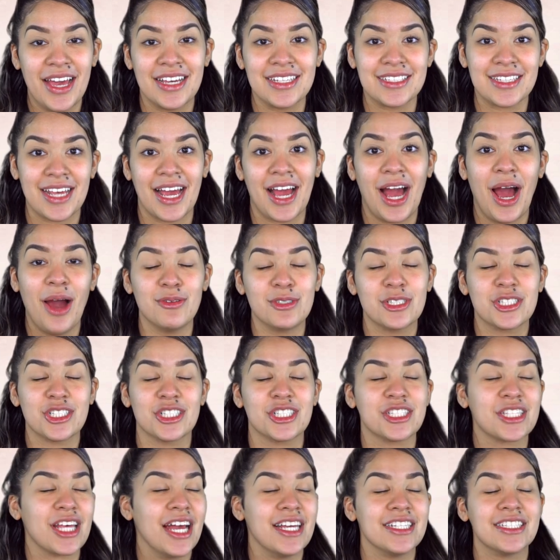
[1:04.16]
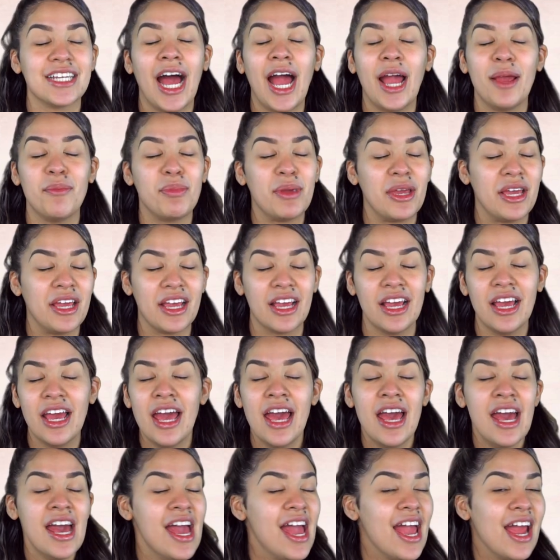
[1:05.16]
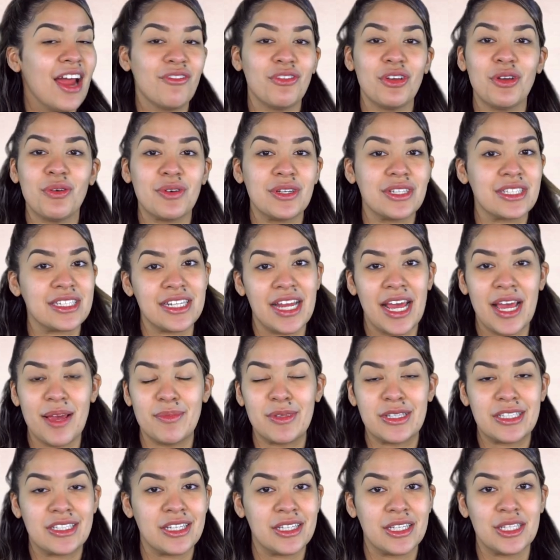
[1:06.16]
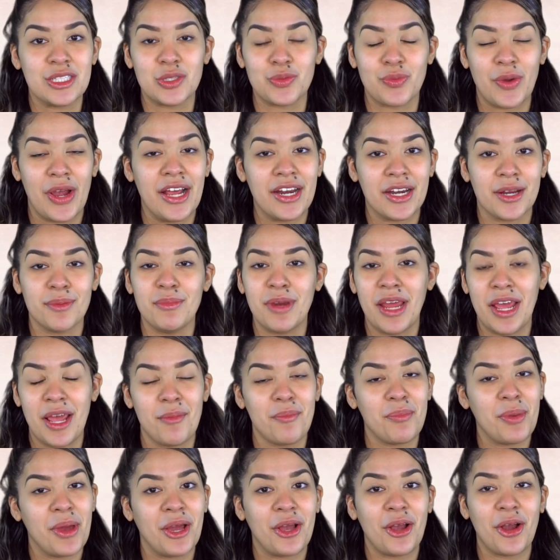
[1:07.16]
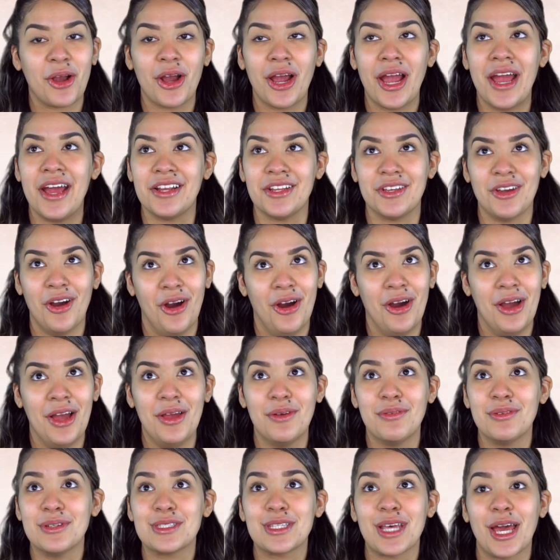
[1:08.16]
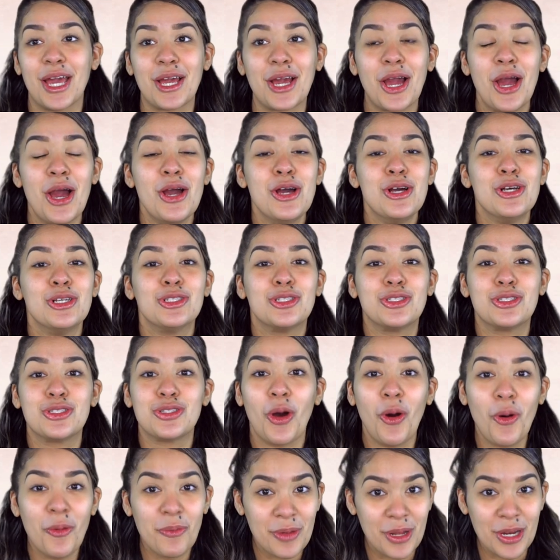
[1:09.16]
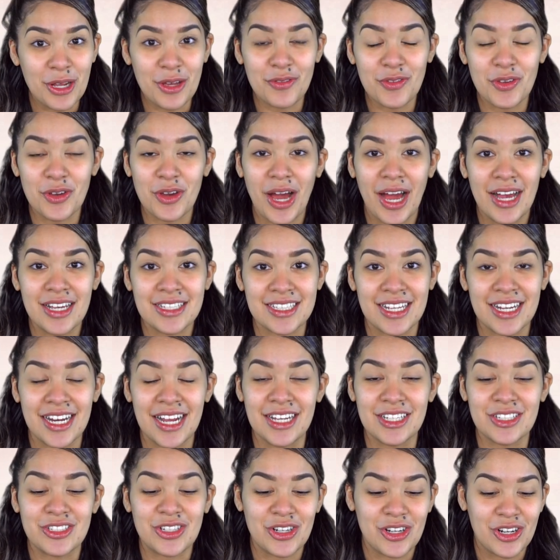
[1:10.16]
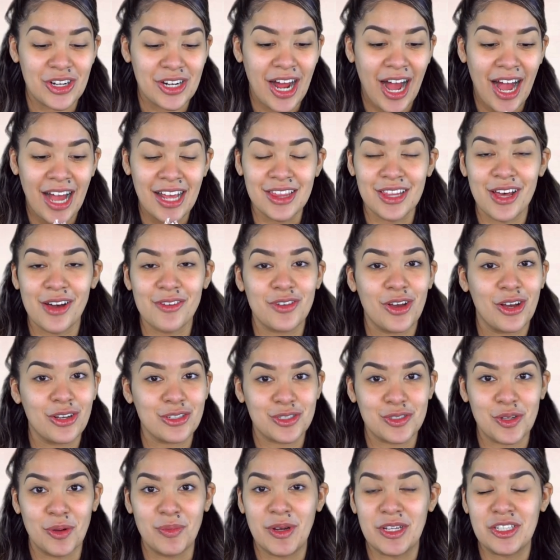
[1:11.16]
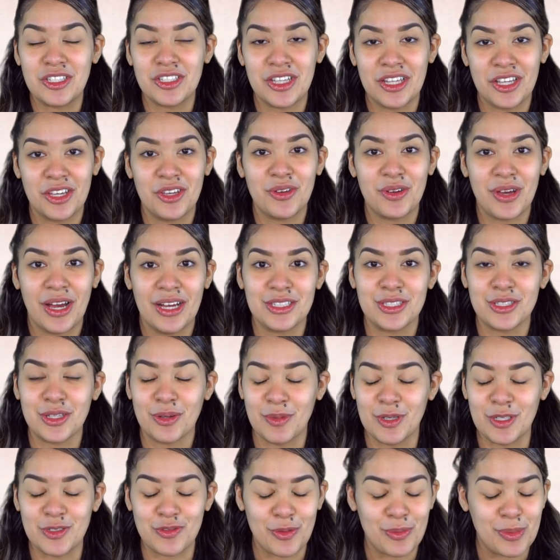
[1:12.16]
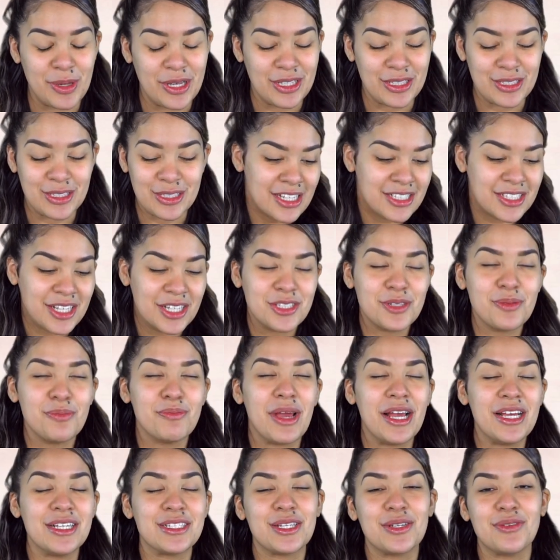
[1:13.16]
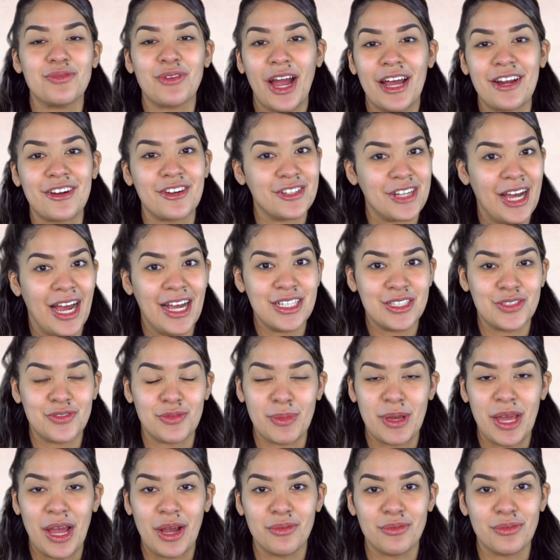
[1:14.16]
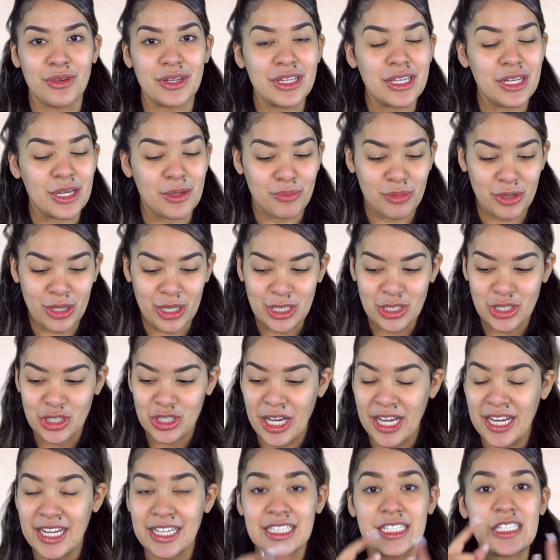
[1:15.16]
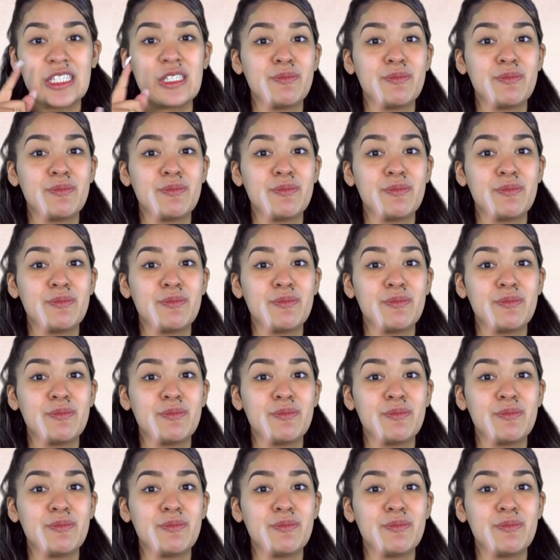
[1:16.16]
Because like I was just like typing everyone's name into this random name picker, and y'all, it was like so many of you guys that entered. I love y'all so much. Thank you guys so much for being such amazing ride or dies for me. I really appreciate it.